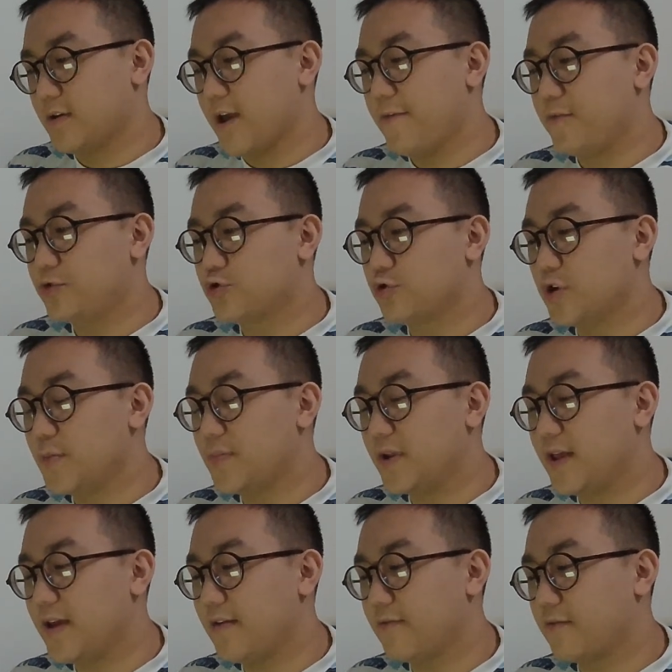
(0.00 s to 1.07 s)
If you truly
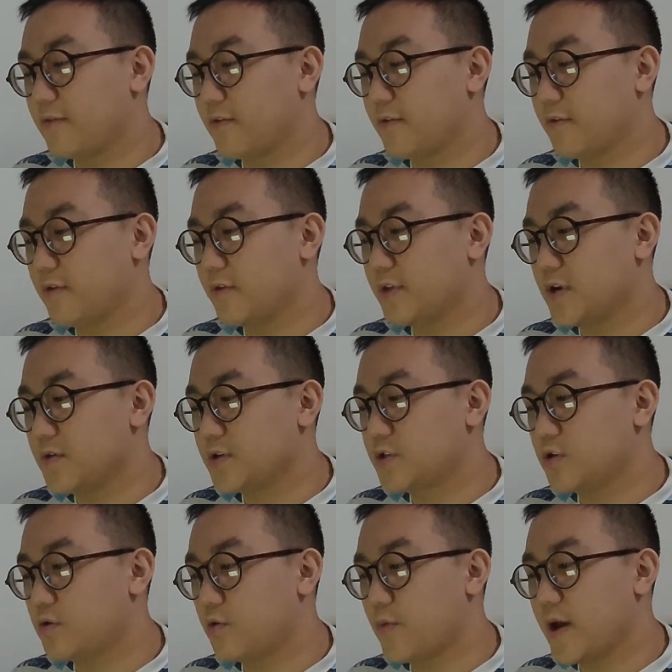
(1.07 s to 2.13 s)
believe there is
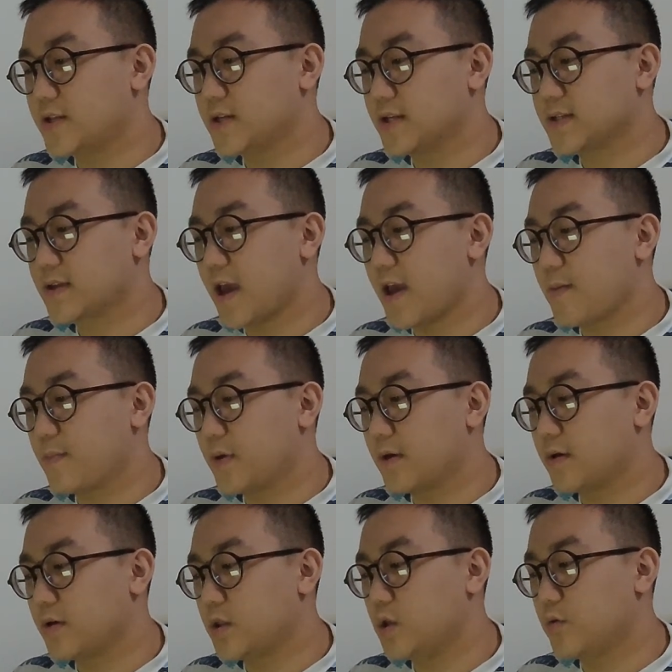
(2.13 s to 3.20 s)
no way to escape,
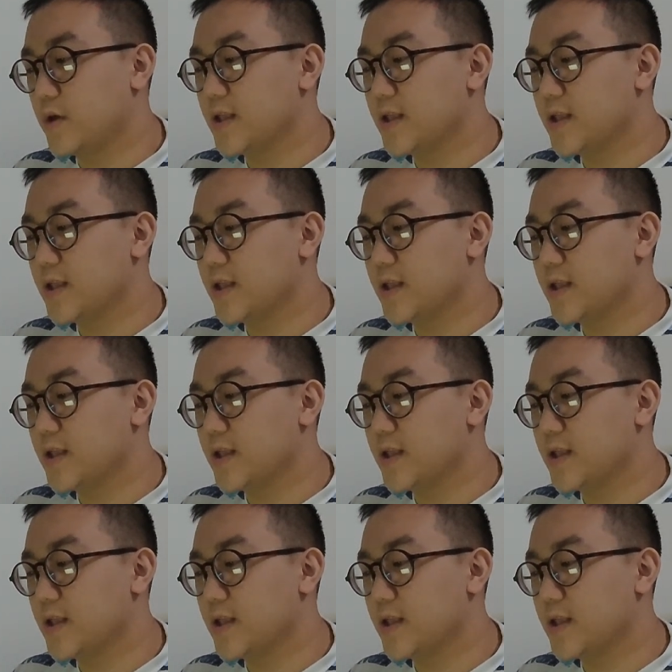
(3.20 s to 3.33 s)
you'll